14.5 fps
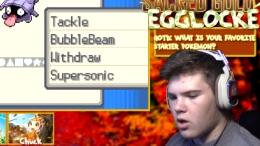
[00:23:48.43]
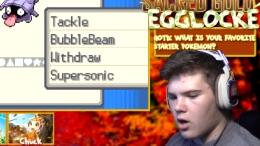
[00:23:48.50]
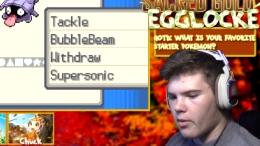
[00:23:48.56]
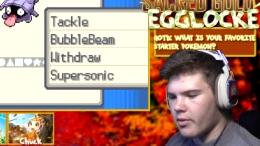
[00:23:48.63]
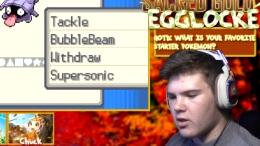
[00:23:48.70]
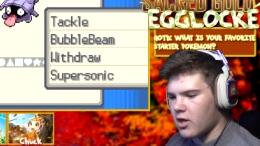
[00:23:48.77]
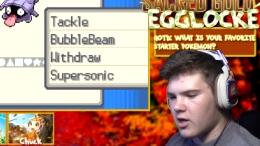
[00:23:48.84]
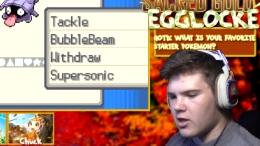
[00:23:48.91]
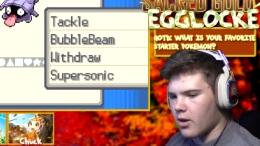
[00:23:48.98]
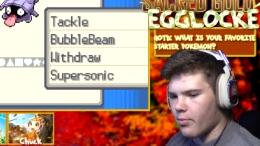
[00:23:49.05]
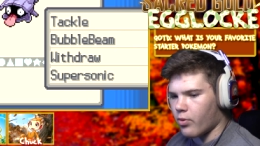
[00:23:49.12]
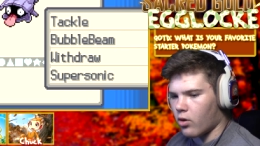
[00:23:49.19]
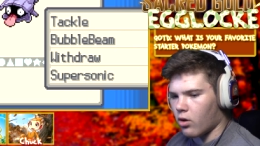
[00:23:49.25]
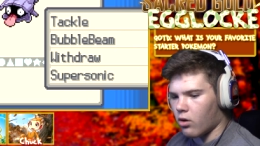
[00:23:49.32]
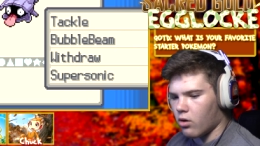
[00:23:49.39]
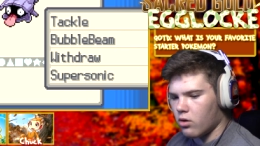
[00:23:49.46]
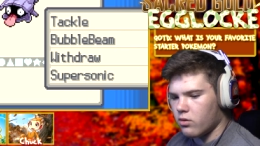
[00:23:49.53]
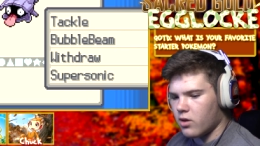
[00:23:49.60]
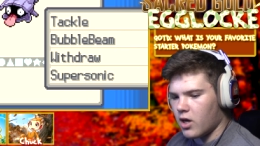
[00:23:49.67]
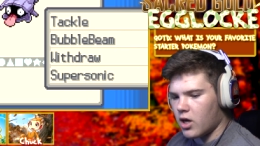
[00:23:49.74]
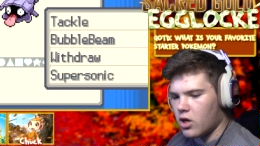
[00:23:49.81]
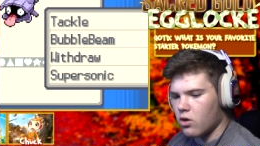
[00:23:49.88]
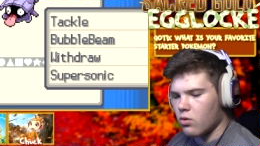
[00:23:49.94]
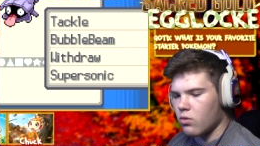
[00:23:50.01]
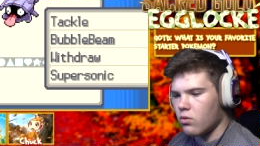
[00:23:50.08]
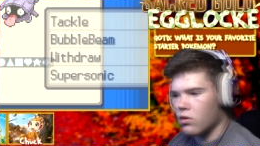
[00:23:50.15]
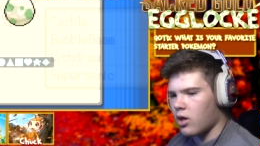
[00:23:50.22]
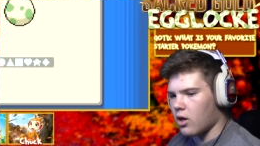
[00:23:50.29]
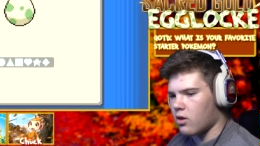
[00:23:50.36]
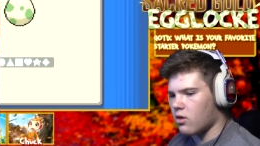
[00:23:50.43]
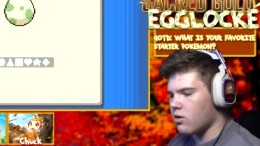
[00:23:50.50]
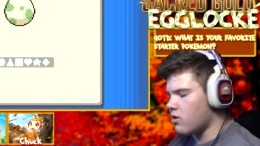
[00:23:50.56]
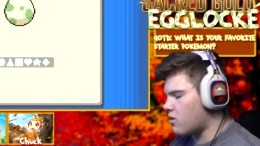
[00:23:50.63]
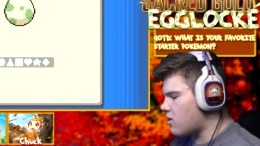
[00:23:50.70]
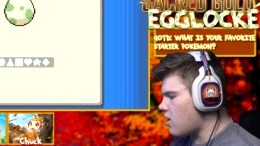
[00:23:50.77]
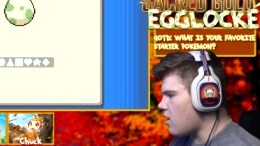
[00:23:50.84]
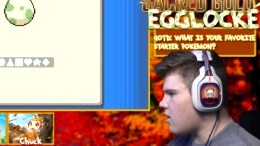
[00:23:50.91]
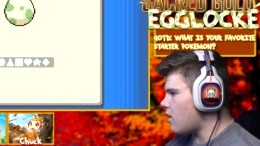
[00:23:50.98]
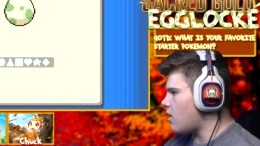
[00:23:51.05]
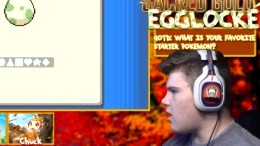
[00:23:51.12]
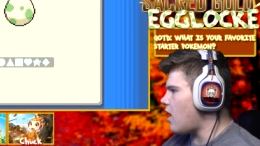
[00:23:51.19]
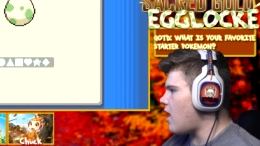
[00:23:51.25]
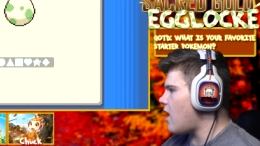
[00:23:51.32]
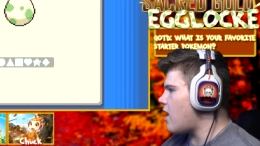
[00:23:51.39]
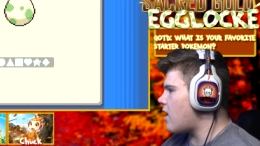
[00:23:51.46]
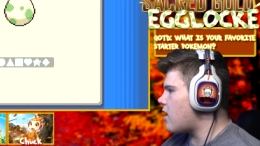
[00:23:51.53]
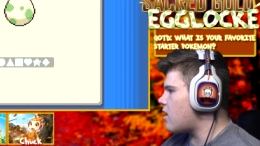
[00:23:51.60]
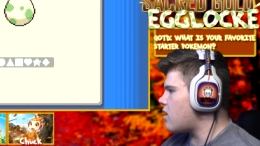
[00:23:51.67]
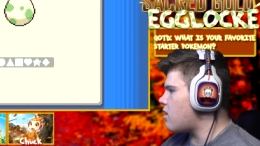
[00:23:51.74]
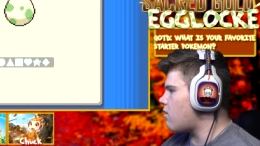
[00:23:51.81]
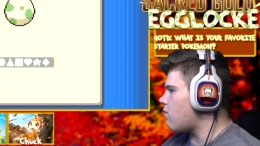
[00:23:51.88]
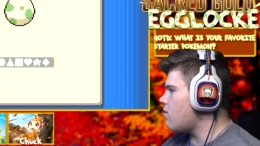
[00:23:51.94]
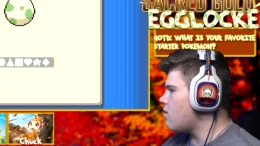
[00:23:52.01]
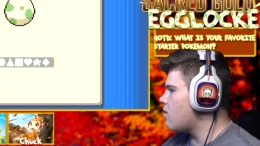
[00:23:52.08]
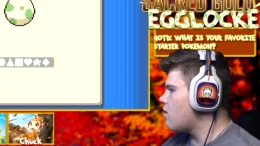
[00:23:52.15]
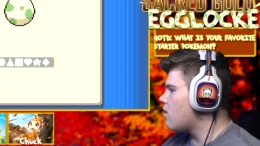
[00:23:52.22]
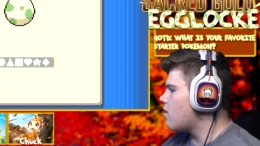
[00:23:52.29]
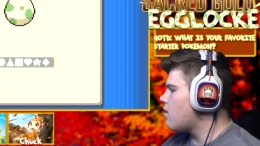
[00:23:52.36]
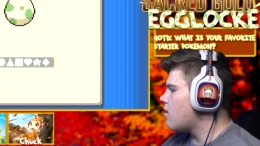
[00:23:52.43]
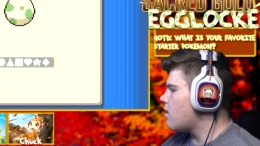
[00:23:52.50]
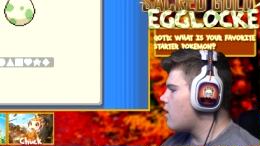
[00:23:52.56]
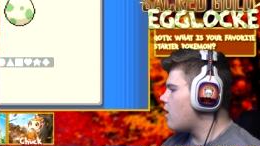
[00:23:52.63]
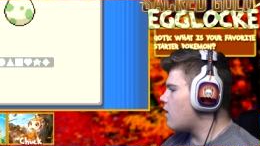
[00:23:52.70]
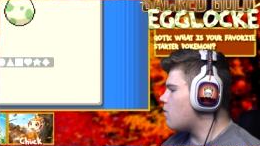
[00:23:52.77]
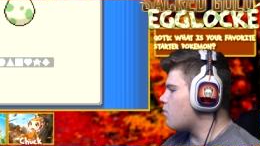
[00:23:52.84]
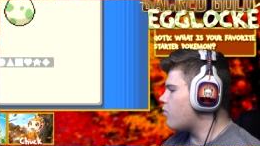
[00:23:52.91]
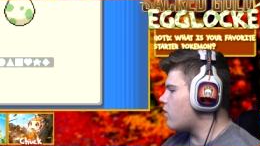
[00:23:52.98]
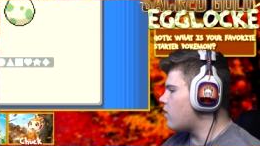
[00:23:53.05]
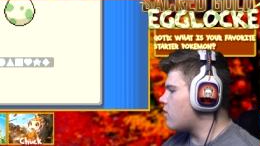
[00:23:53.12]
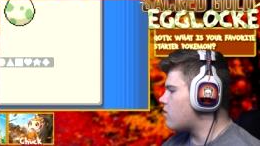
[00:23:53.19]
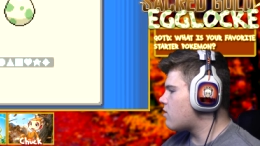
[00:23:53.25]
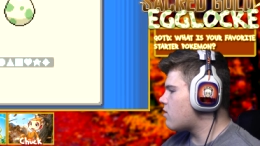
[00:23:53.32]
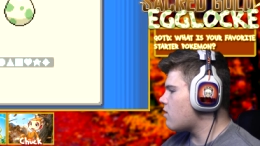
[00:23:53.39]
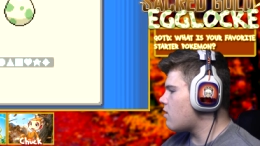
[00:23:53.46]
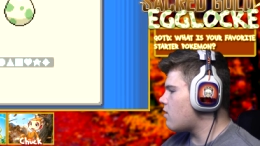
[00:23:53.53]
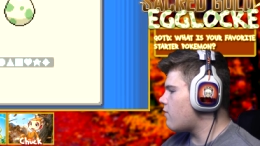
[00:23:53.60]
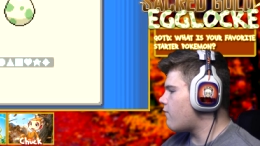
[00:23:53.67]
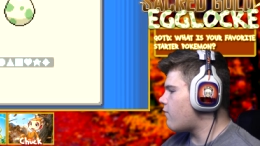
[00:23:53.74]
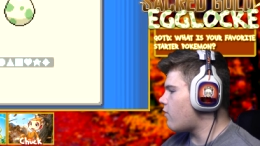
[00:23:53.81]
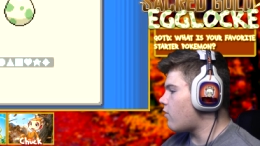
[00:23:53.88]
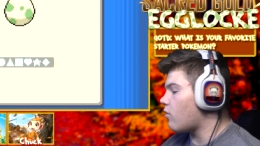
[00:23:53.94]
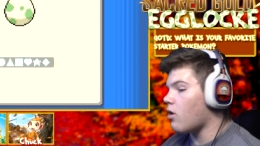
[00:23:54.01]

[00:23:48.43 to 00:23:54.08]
I'm gonna take that pearl. Thank you. Okay, so let's get an egg here in place for...